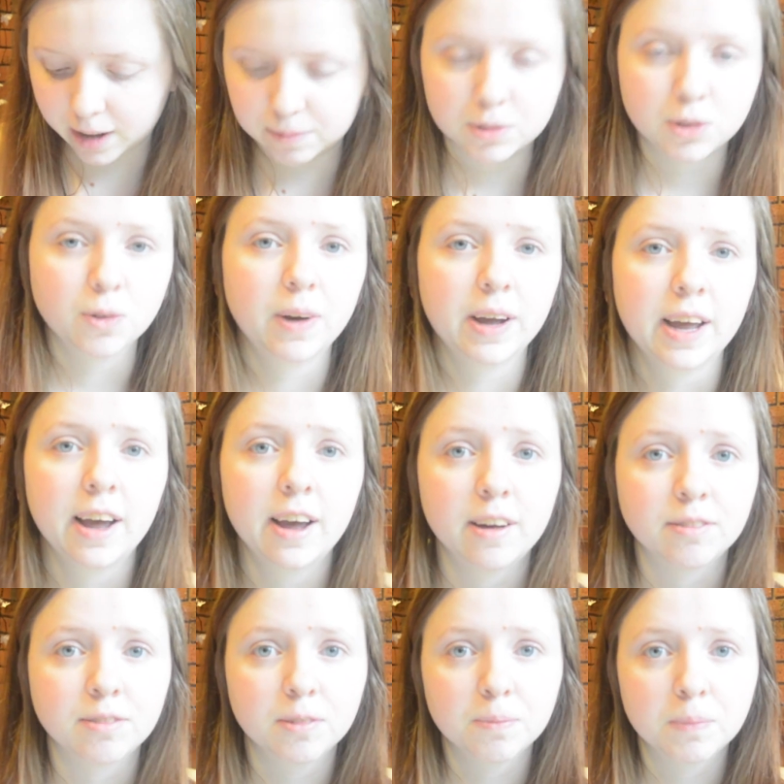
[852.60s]
So I
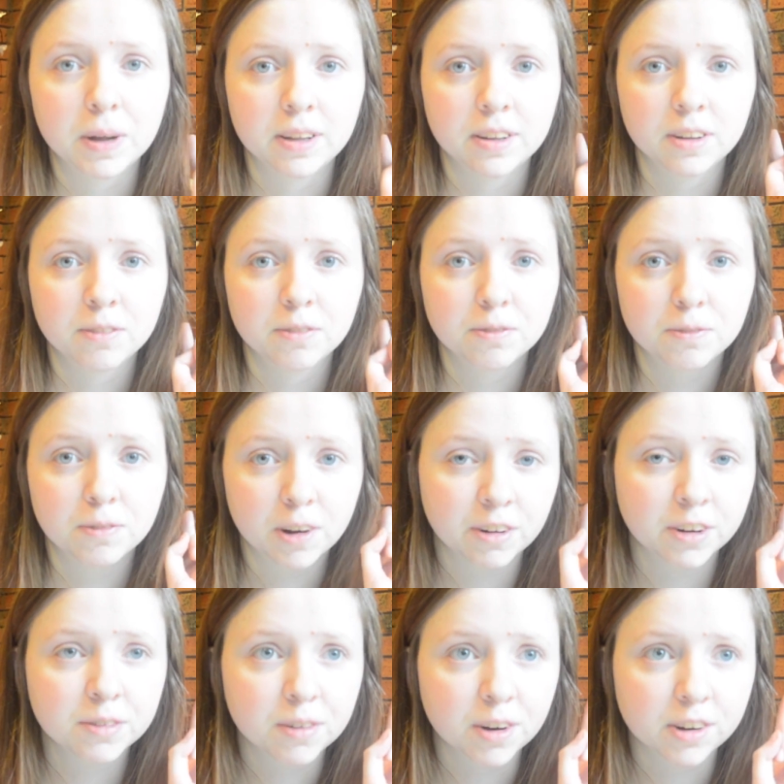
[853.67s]
have my
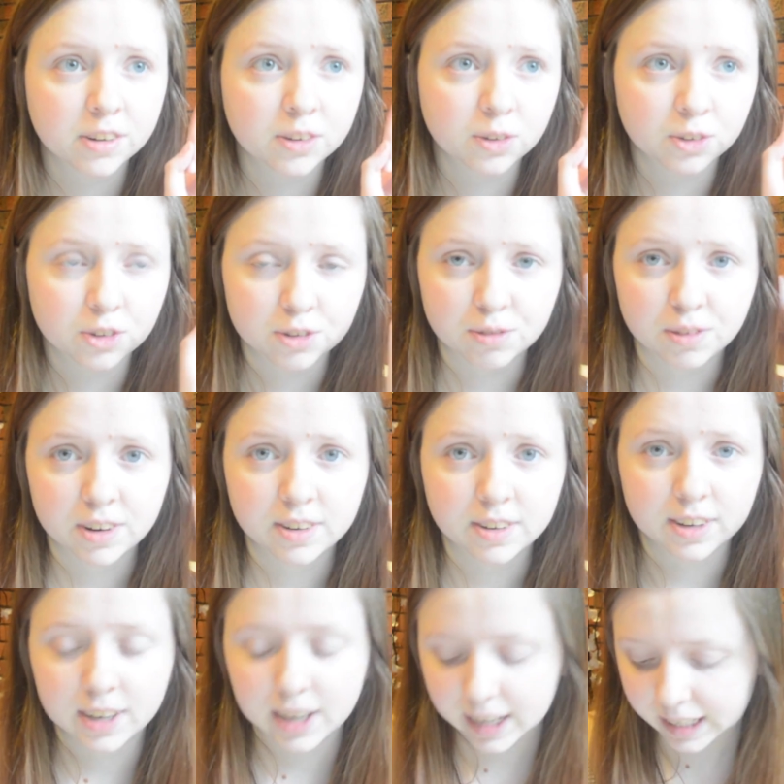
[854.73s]
very, very gorgeous friend
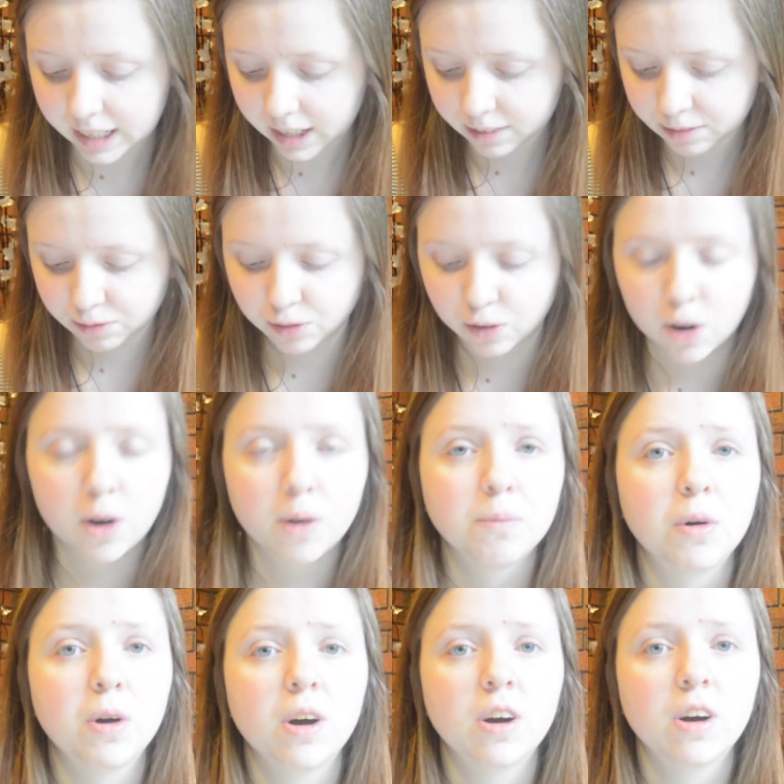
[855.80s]
Anika
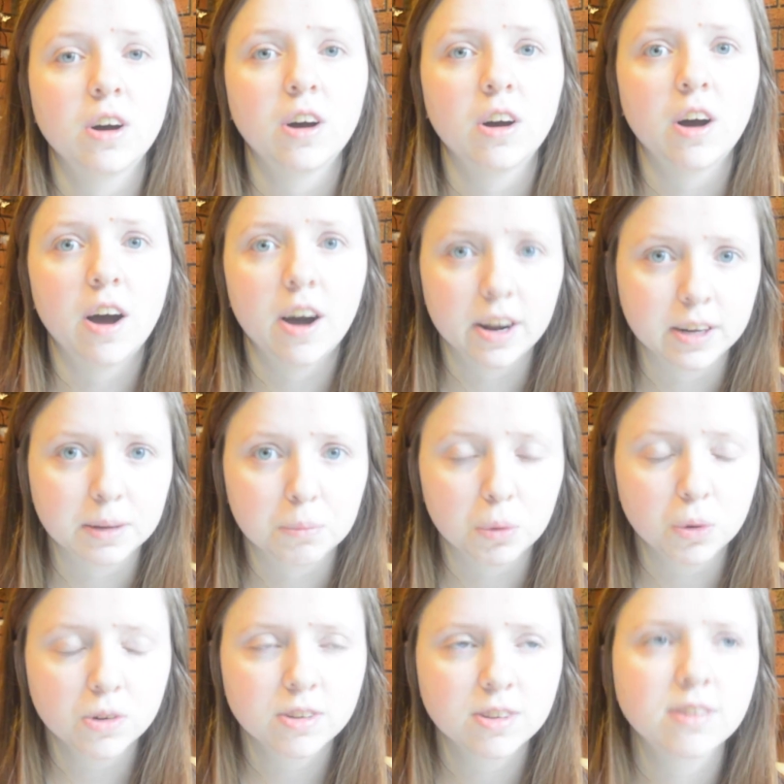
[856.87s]
from Hiding
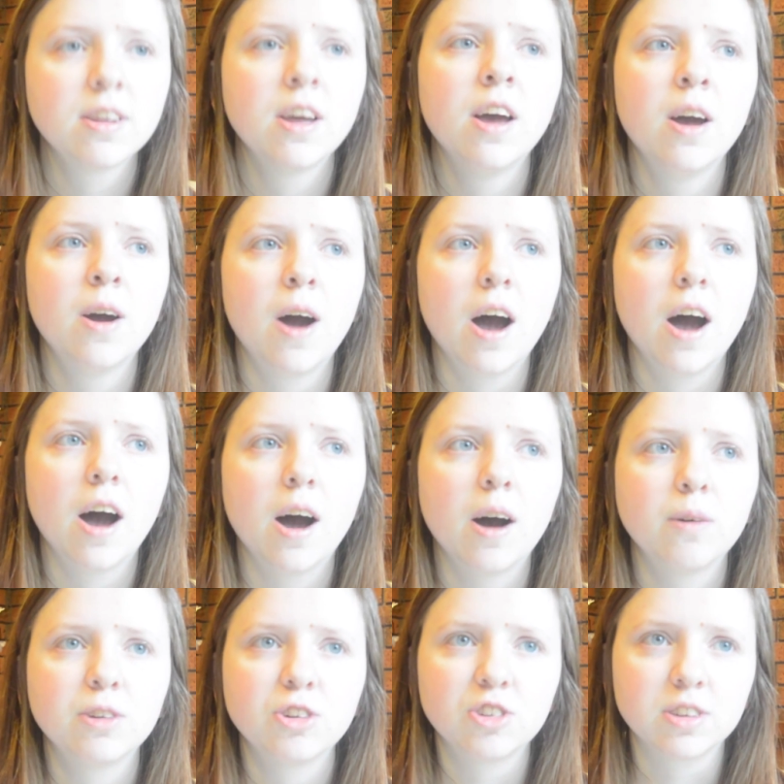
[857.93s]
Books,
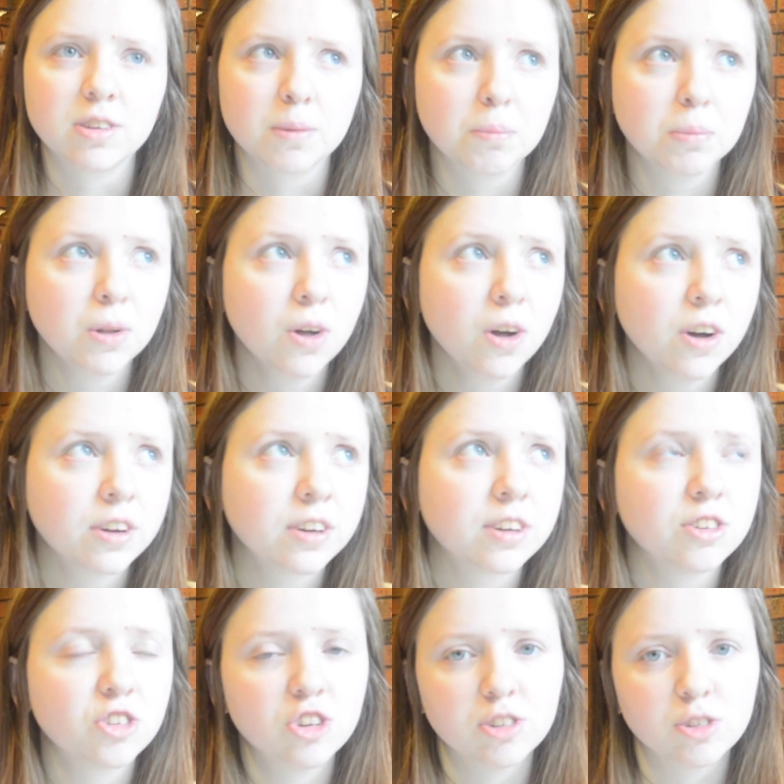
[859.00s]
which is a blog.
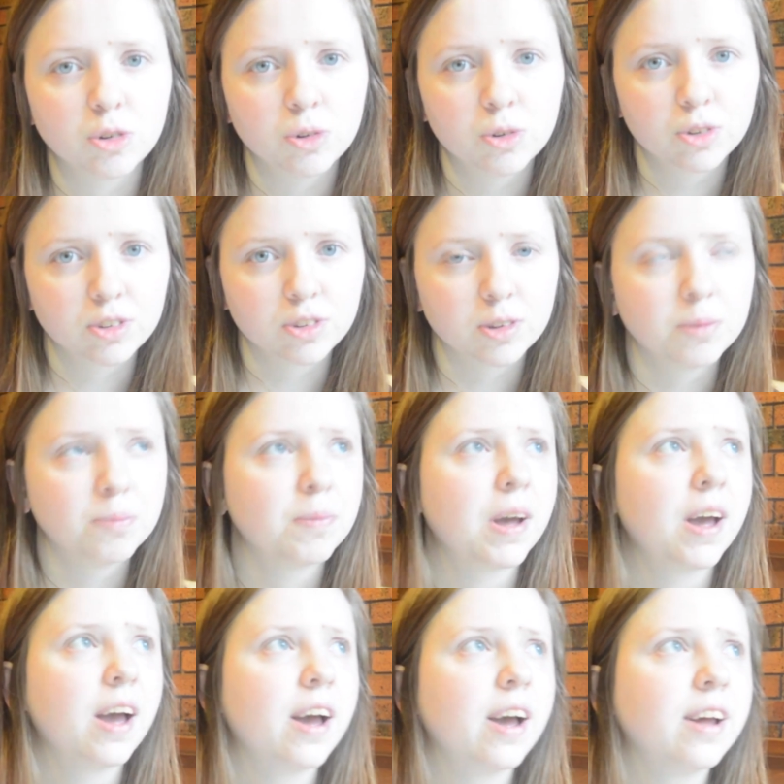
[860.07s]
She's awesome,
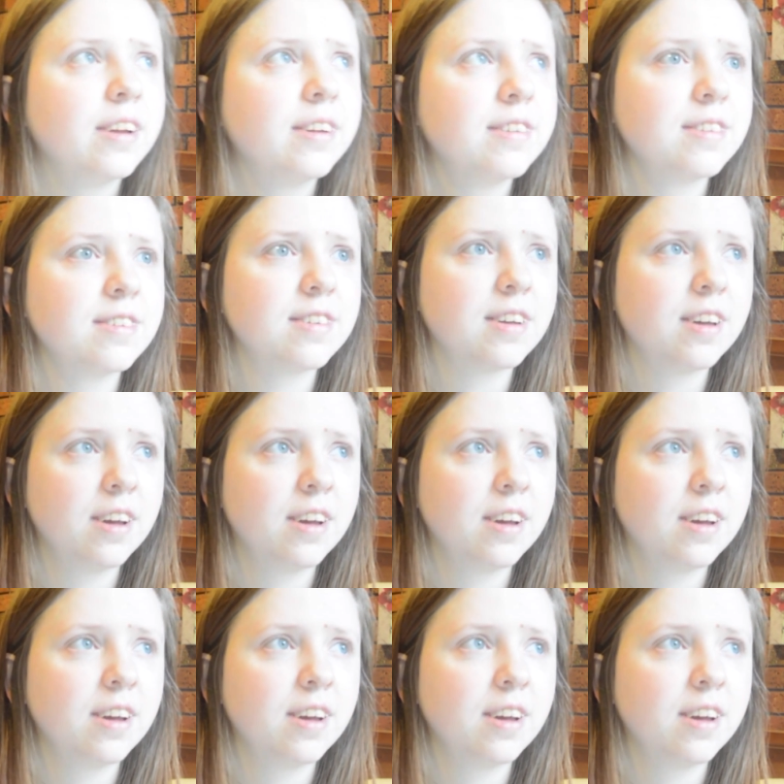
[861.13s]
and